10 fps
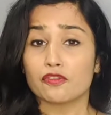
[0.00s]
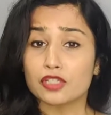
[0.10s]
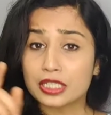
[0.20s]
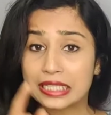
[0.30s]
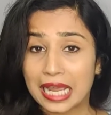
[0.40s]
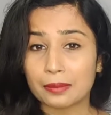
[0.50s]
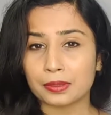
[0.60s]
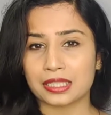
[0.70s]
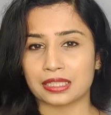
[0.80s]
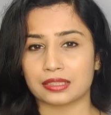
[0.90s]
If you're
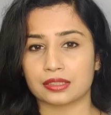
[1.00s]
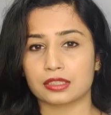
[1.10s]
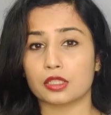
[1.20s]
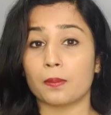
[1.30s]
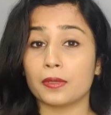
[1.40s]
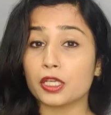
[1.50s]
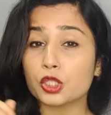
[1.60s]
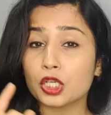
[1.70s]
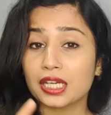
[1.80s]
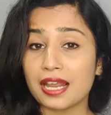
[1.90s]
diabetic, your
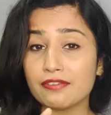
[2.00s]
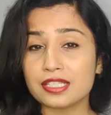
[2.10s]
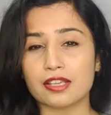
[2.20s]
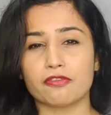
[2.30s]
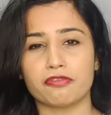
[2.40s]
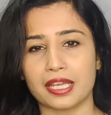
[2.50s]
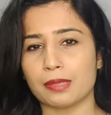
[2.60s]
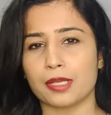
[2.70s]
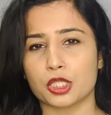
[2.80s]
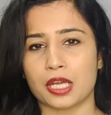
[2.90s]
blood sugar levels are
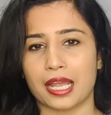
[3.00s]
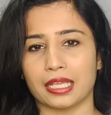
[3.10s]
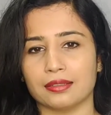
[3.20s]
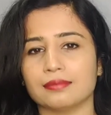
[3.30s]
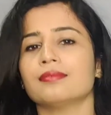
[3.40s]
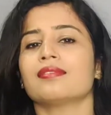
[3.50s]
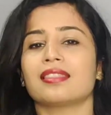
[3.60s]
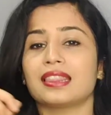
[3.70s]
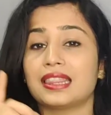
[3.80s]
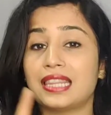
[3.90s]
very much high
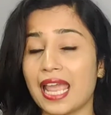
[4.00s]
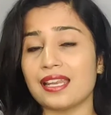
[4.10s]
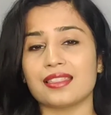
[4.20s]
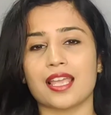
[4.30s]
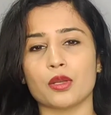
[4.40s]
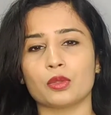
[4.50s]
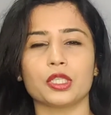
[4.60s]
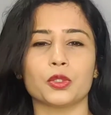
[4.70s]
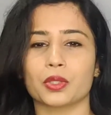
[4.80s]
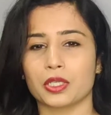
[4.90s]
then and then
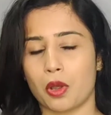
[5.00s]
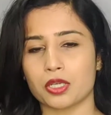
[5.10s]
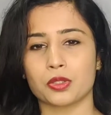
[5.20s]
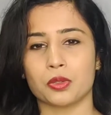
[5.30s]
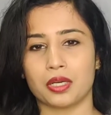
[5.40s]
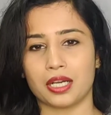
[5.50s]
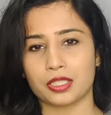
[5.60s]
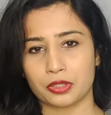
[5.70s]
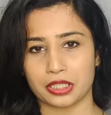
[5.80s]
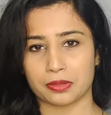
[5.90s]
only you cannot go
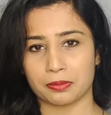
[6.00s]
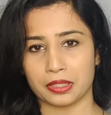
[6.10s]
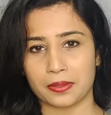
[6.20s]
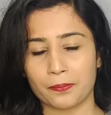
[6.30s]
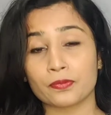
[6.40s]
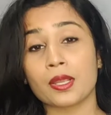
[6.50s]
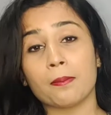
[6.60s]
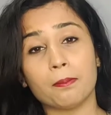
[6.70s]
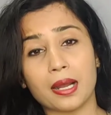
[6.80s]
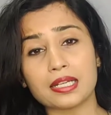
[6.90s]
a treatment
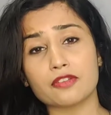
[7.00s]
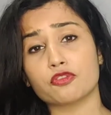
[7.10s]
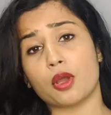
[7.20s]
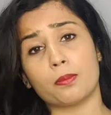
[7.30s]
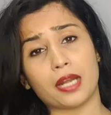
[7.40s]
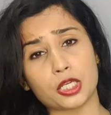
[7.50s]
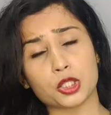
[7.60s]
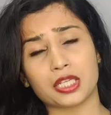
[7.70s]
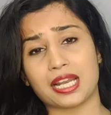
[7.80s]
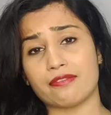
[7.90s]
but if your blood
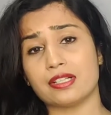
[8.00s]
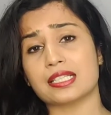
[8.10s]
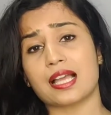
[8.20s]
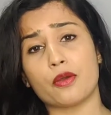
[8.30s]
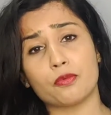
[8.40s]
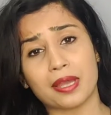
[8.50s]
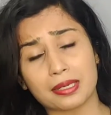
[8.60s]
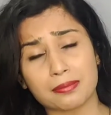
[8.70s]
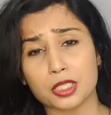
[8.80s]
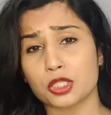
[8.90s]
sugar levels are
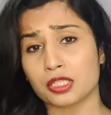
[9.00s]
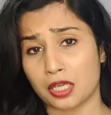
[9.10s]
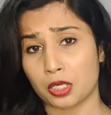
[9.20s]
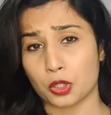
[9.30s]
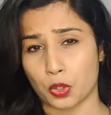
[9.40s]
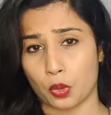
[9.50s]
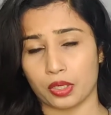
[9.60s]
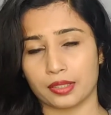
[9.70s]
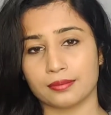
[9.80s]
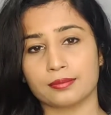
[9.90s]
very much in
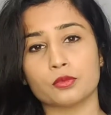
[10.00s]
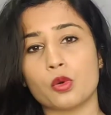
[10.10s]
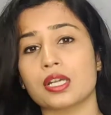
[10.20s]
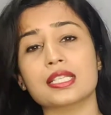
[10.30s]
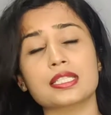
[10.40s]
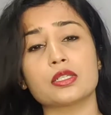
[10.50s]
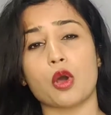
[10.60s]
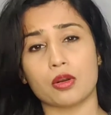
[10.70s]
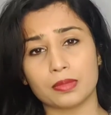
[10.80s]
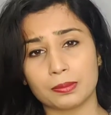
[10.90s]
control what is the
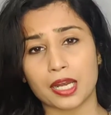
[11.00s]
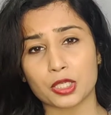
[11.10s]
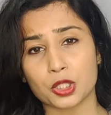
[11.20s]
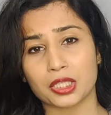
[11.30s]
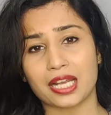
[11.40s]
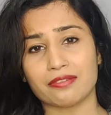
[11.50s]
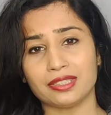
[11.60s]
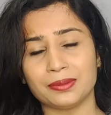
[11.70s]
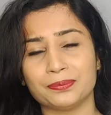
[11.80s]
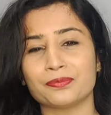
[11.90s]
normal blood sugar
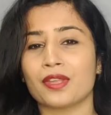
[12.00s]
level